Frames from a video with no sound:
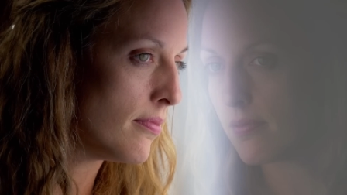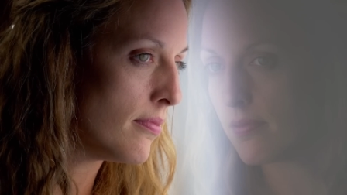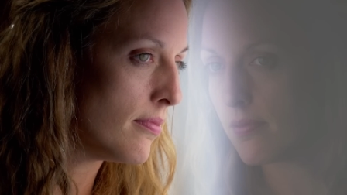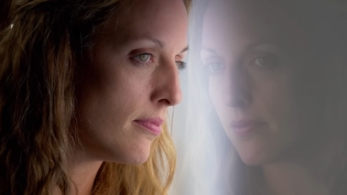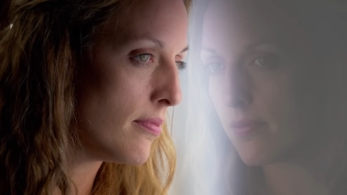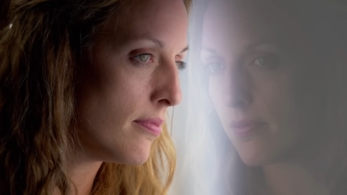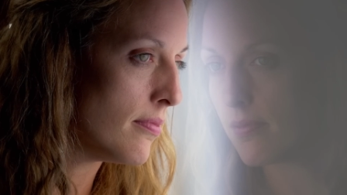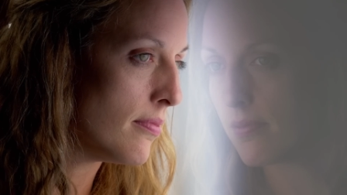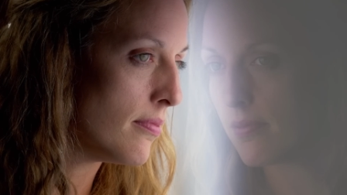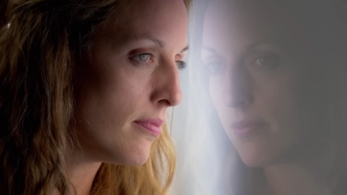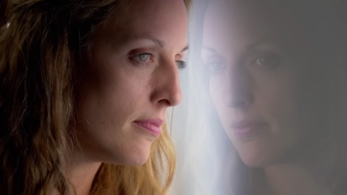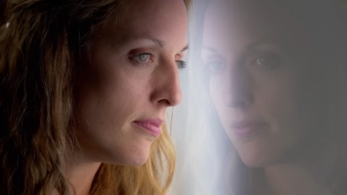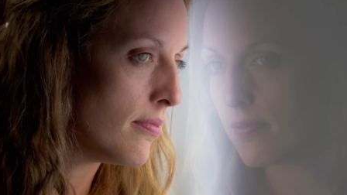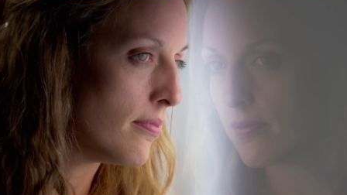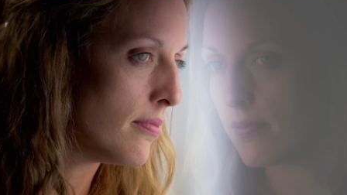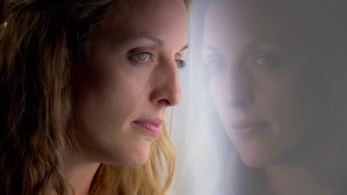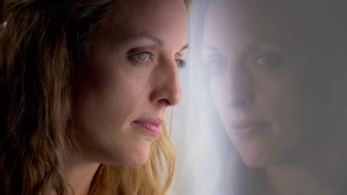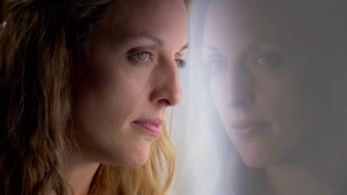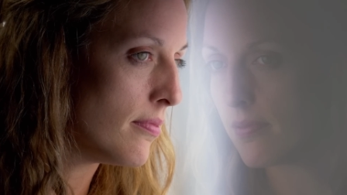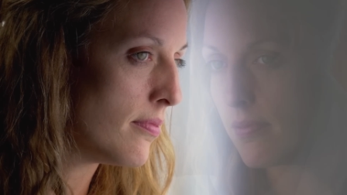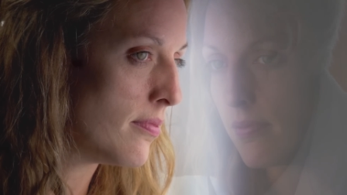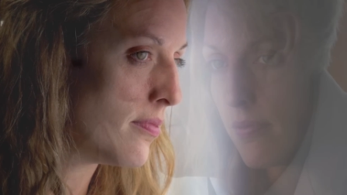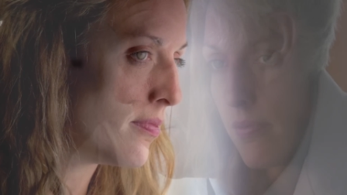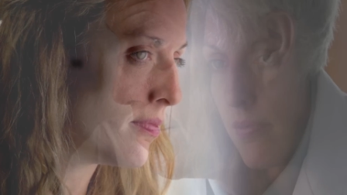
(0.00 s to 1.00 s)
history.
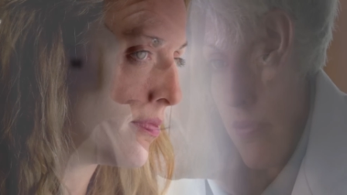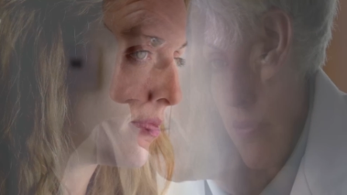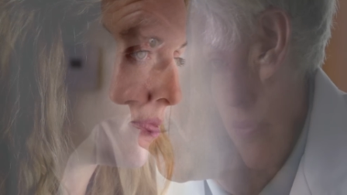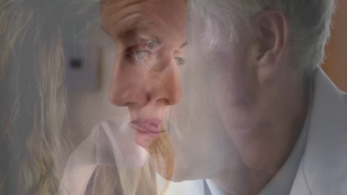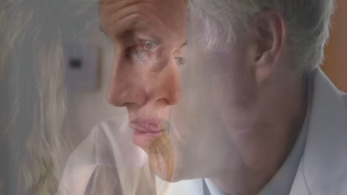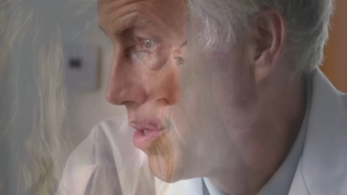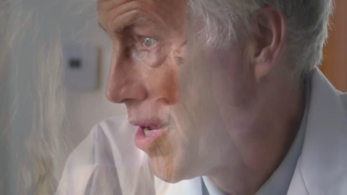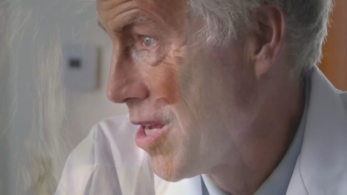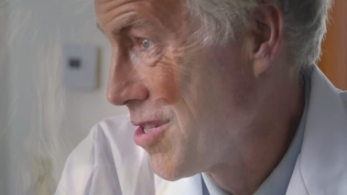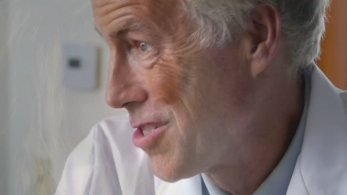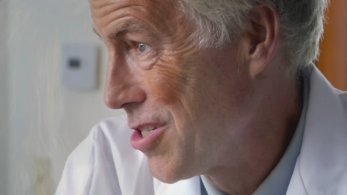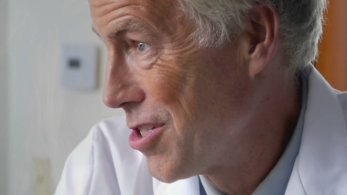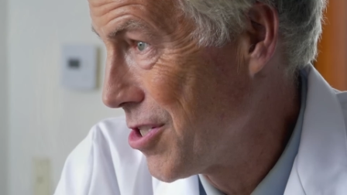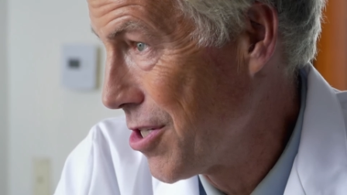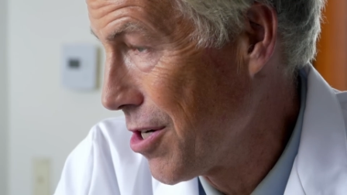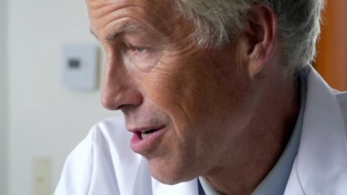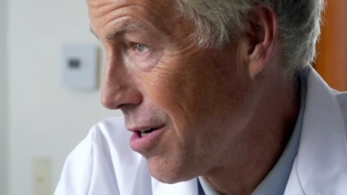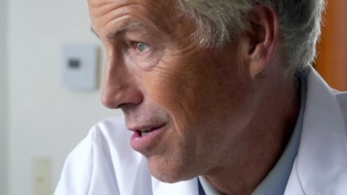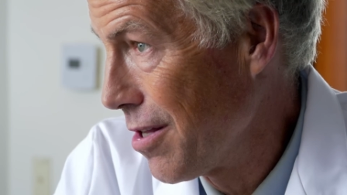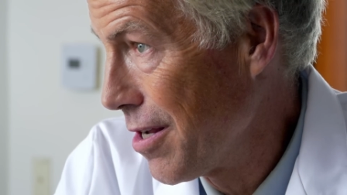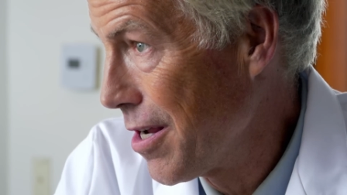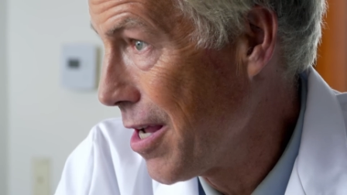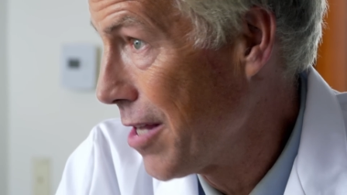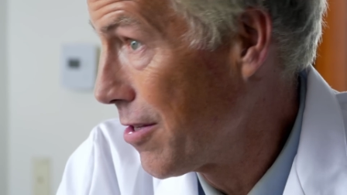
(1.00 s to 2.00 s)
You don't
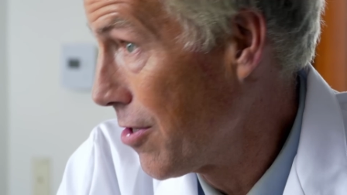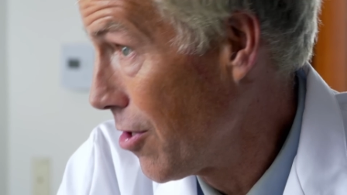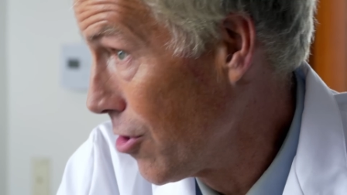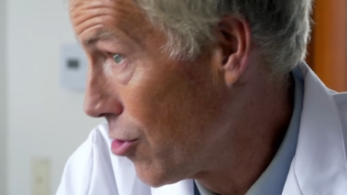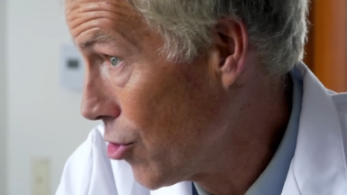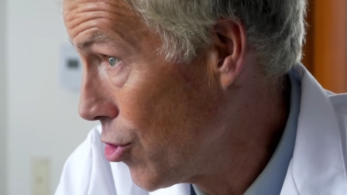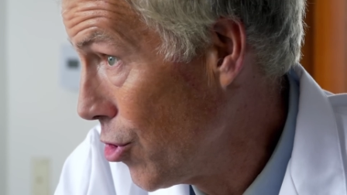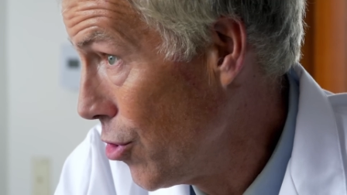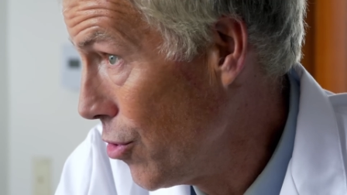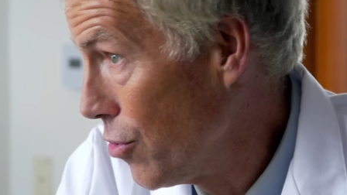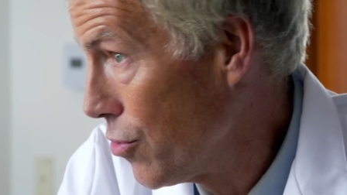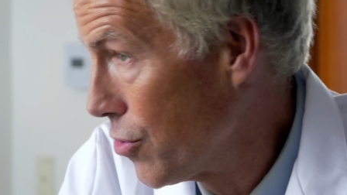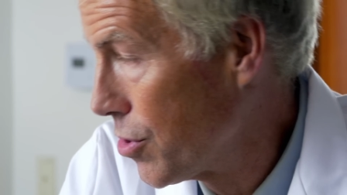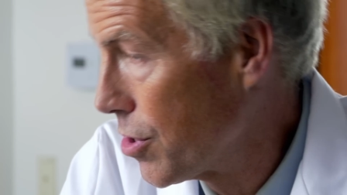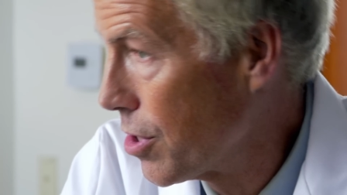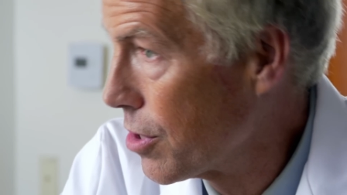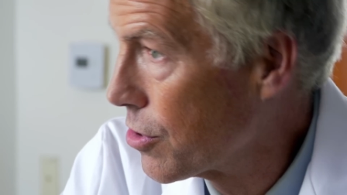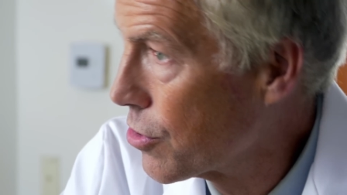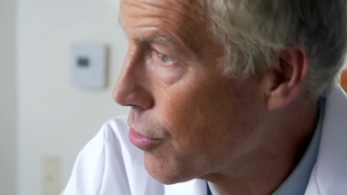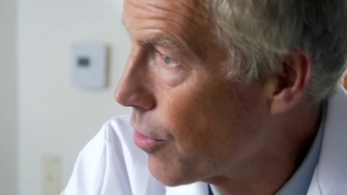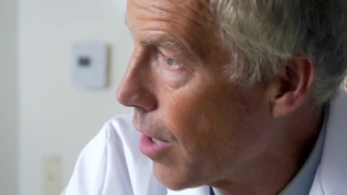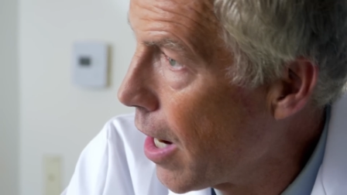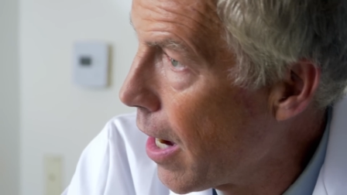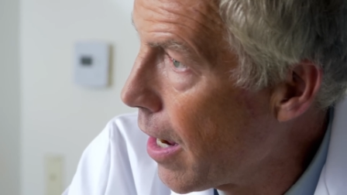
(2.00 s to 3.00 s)
necessarily get to choose the
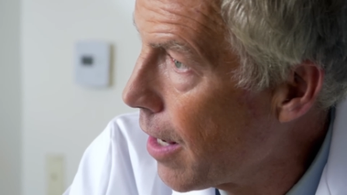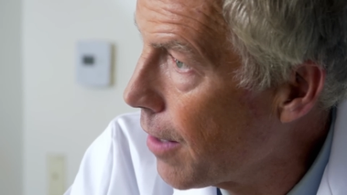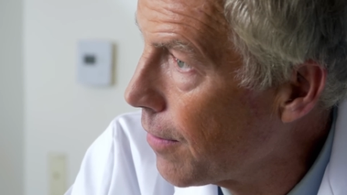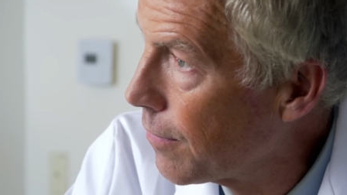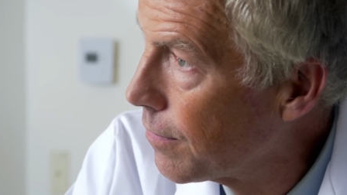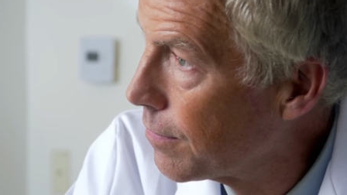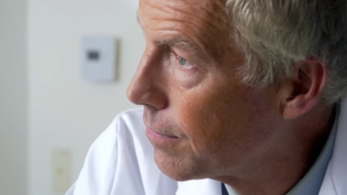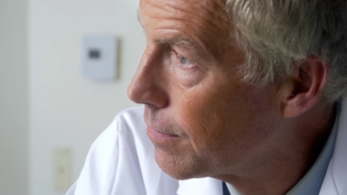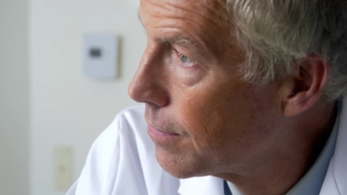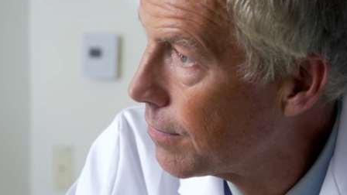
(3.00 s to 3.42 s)
trial.